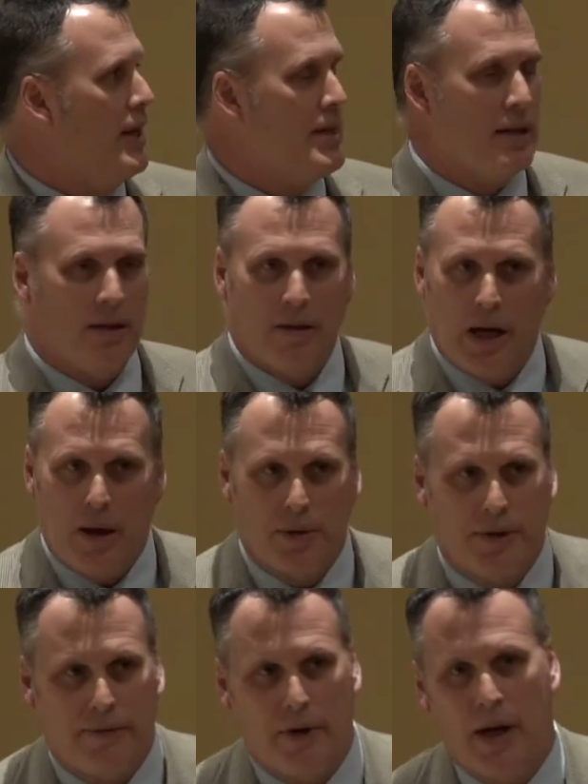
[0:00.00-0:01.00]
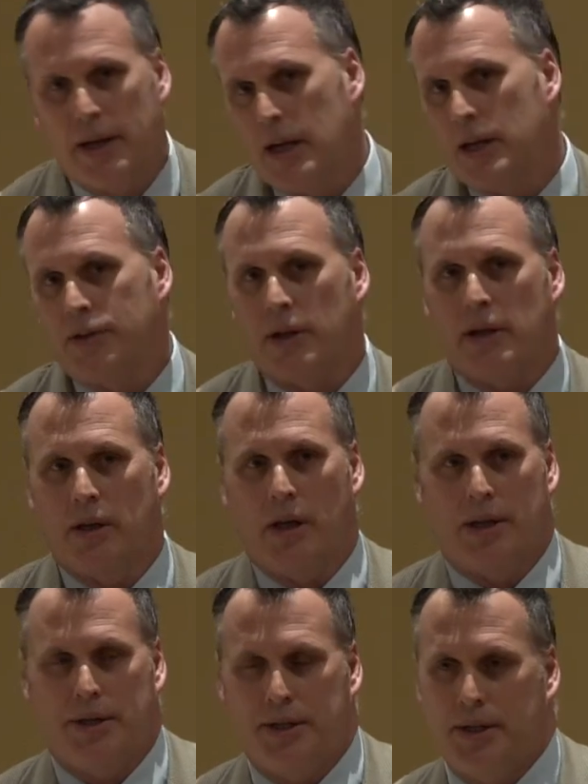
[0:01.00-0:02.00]
I did a lot with the finance. I did a
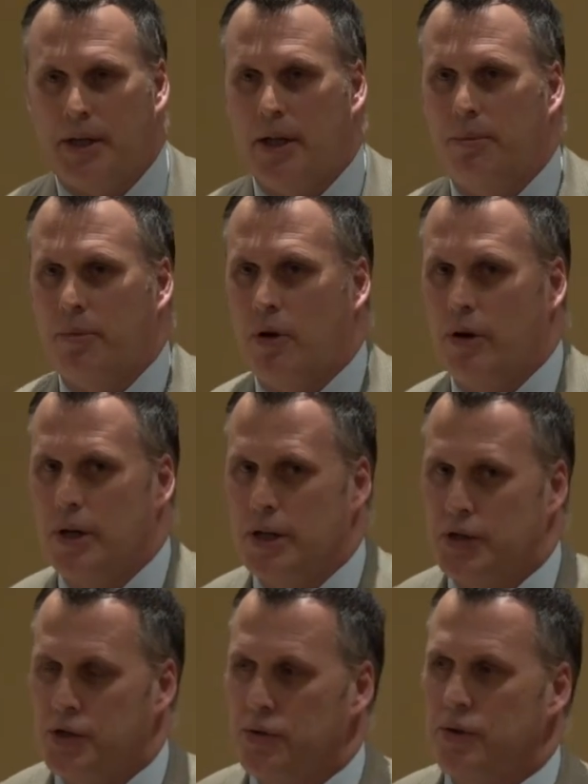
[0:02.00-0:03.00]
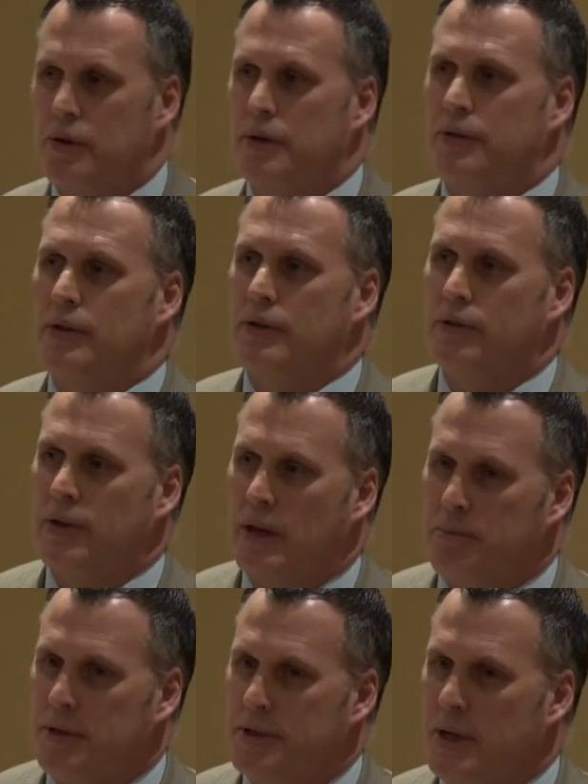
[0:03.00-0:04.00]
lot to set up our insurance and to set
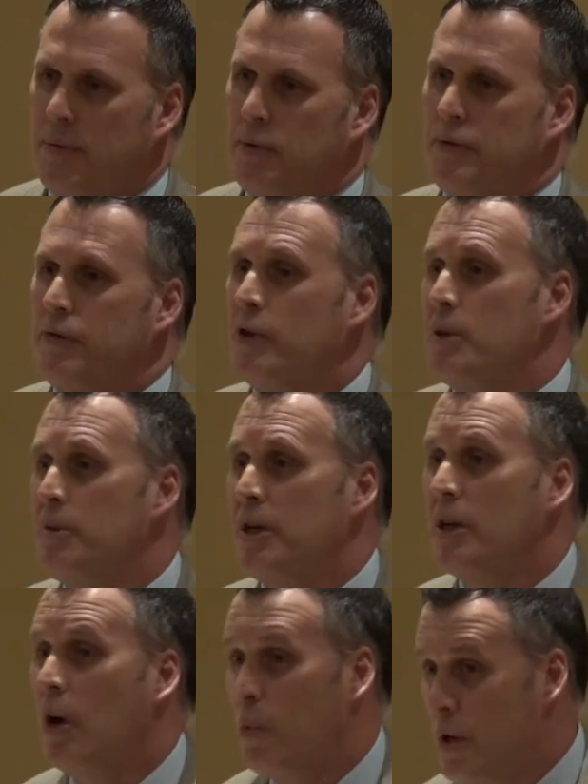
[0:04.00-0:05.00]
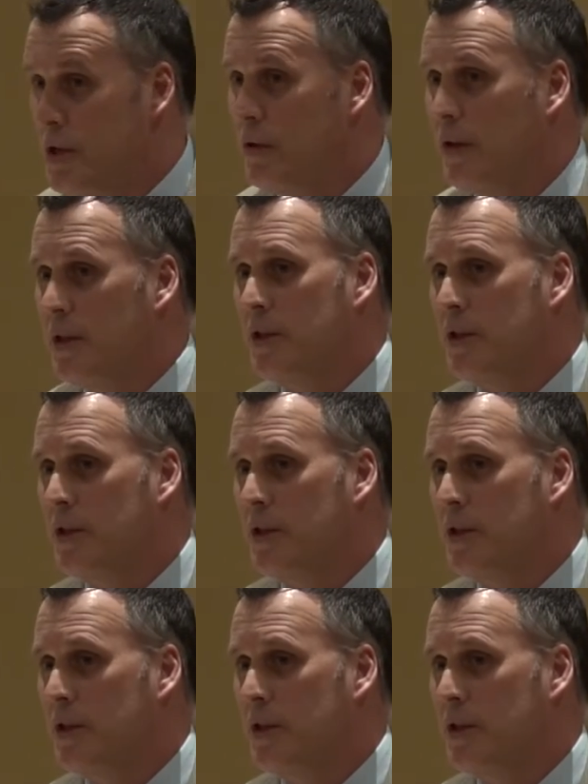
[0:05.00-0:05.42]
up the stuff with Freeman originally.